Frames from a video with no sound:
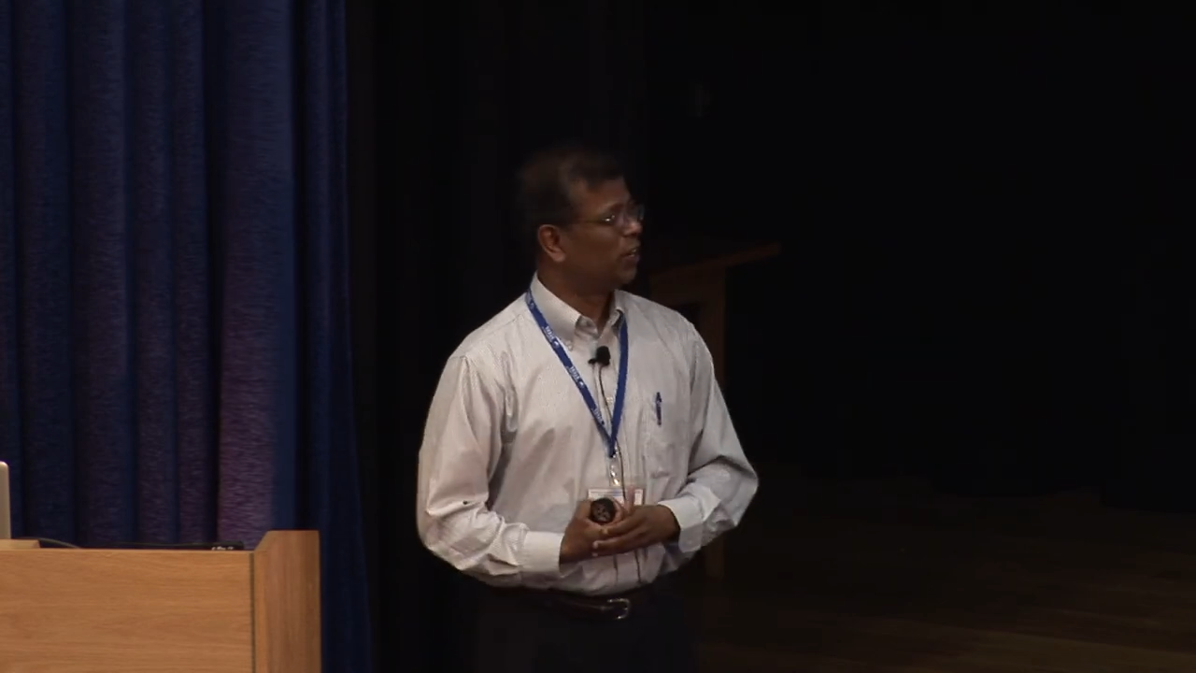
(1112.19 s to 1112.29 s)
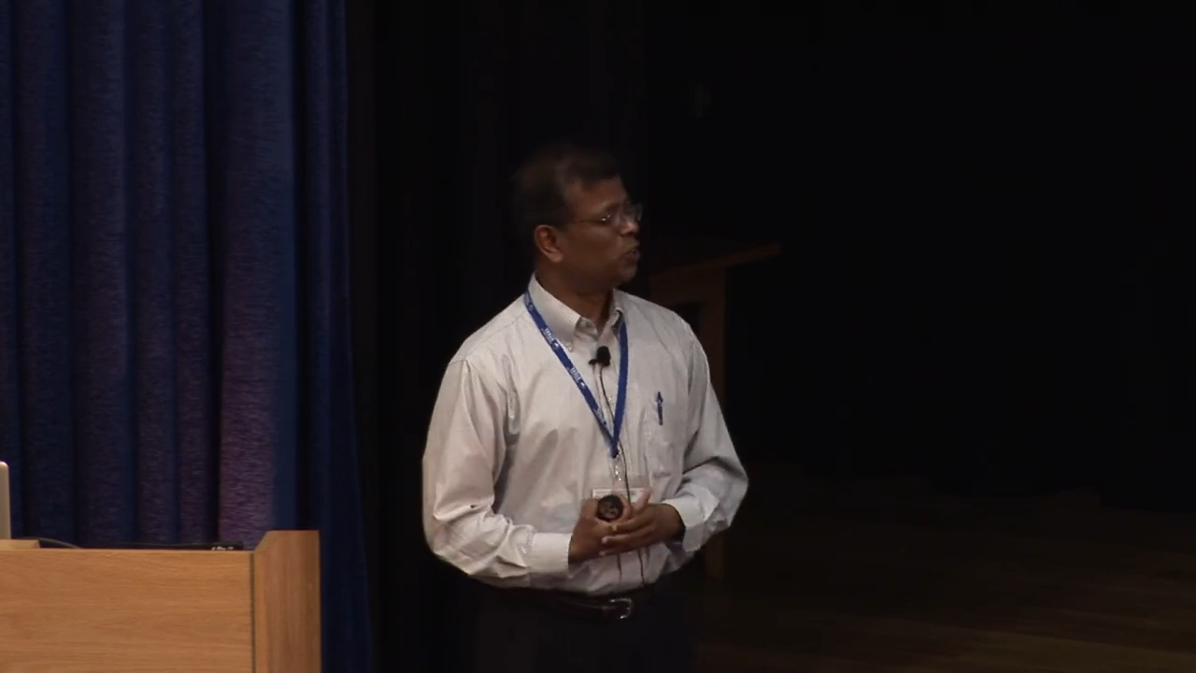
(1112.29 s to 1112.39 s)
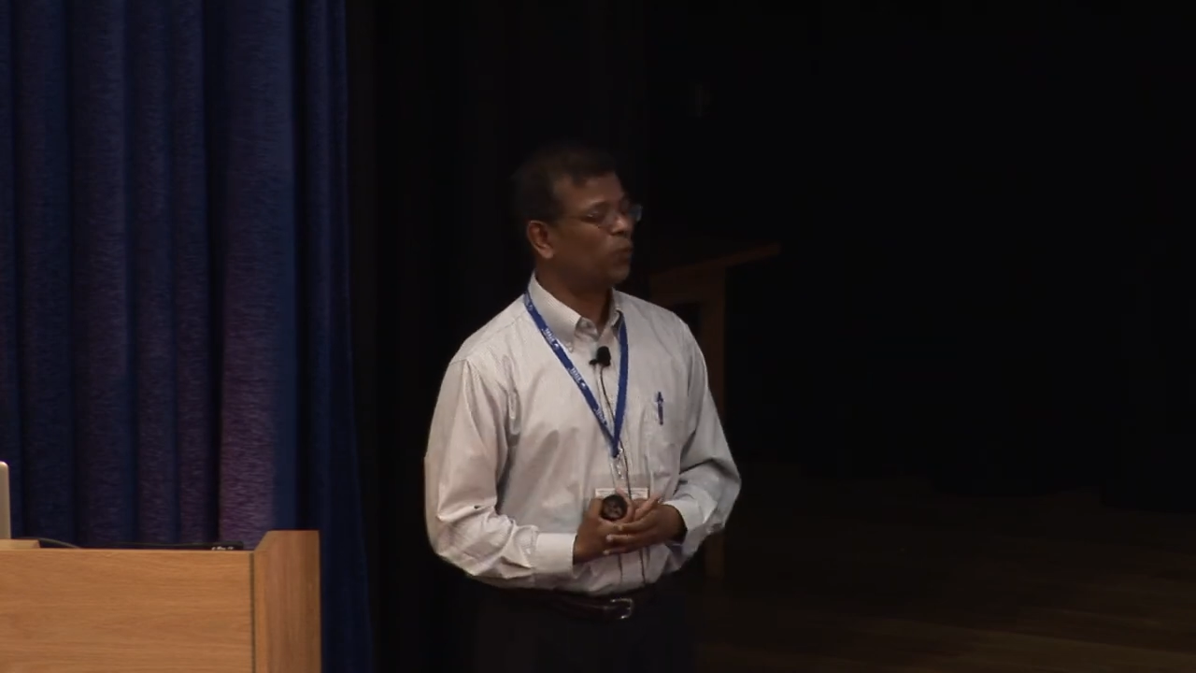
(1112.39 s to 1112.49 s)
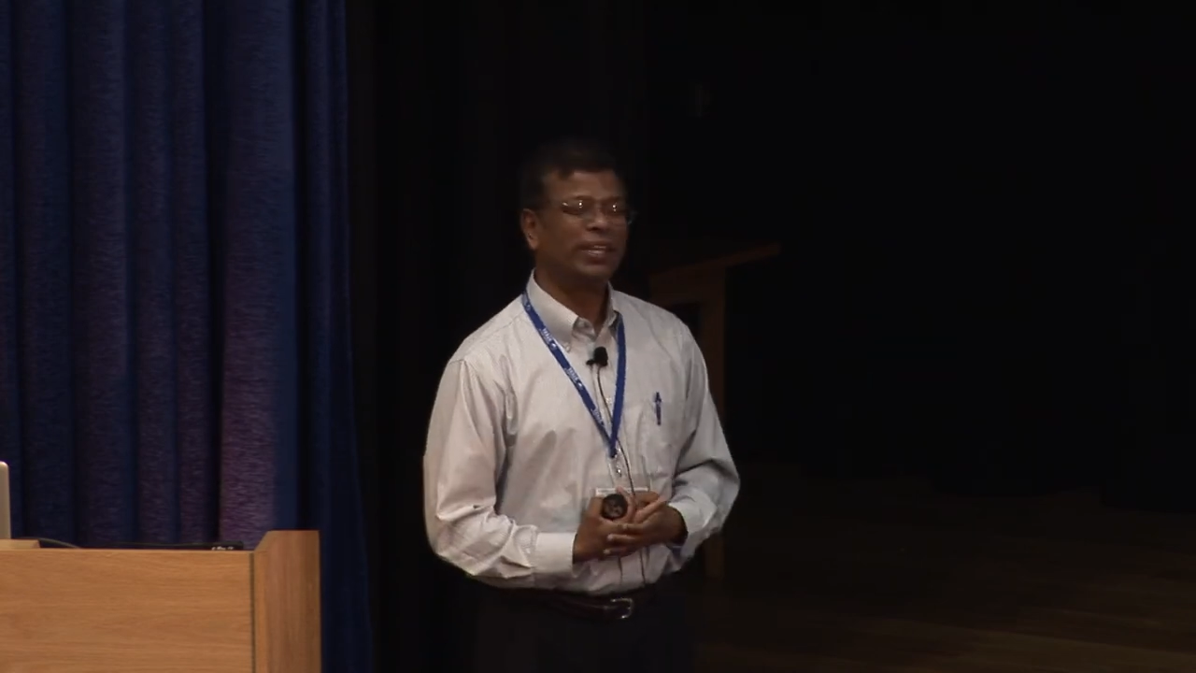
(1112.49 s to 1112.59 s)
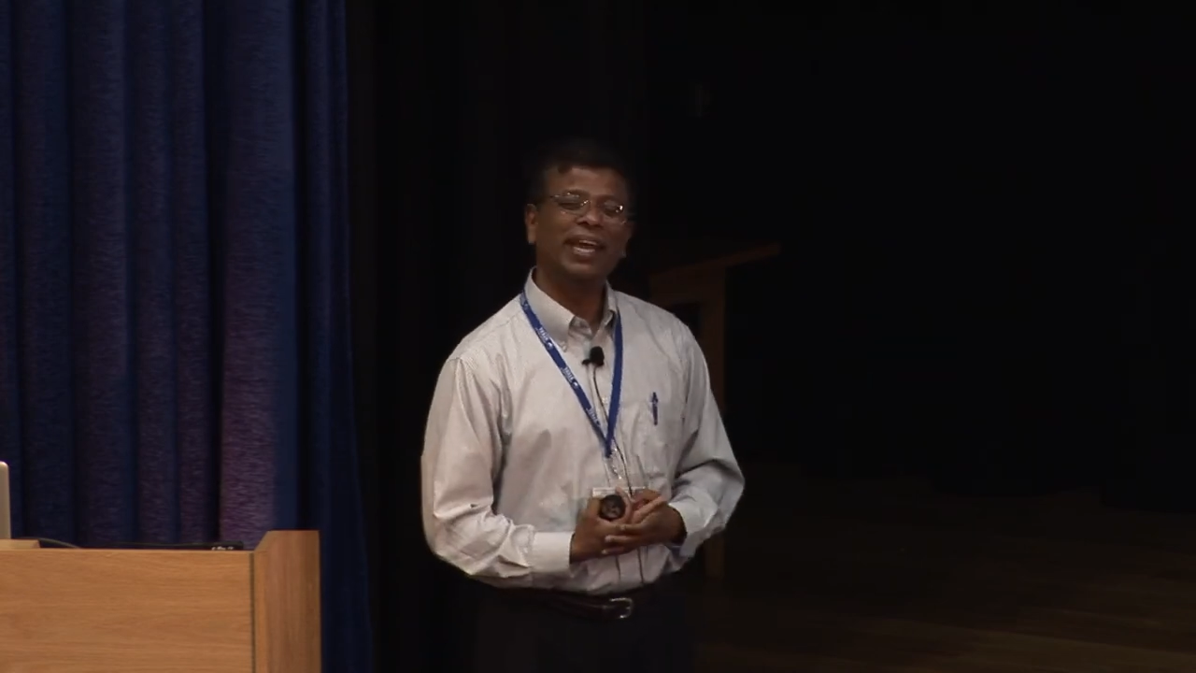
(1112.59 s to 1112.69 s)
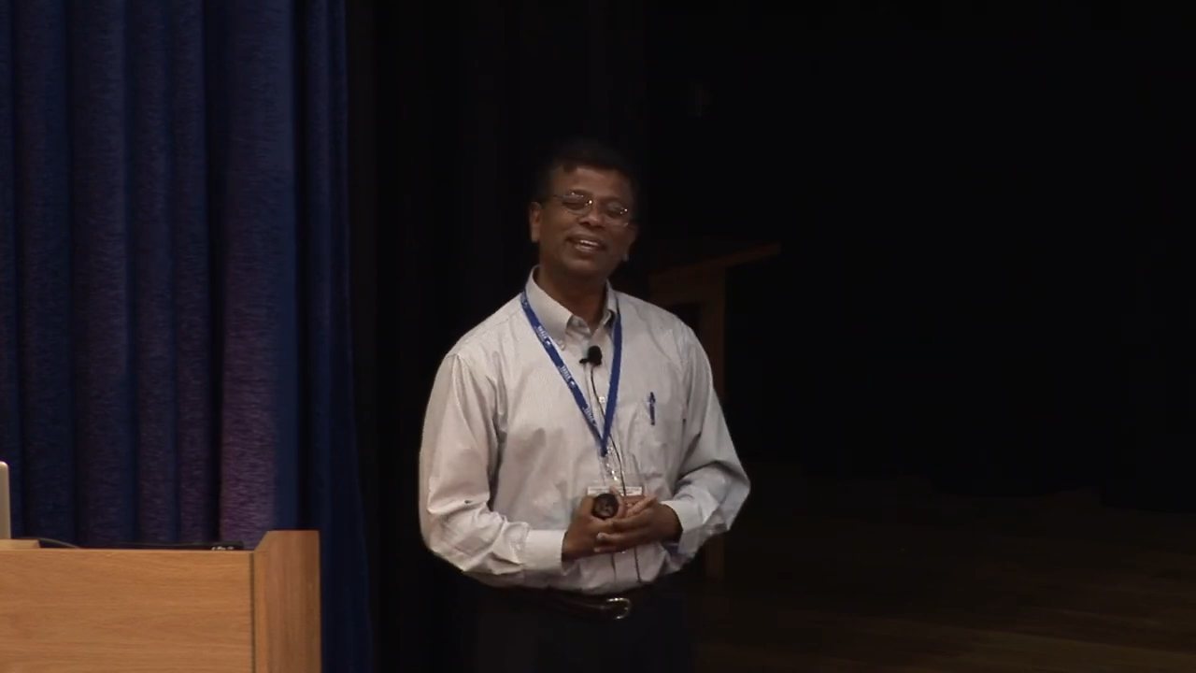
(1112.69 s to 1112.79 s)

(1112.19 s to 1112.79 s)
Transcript: this one.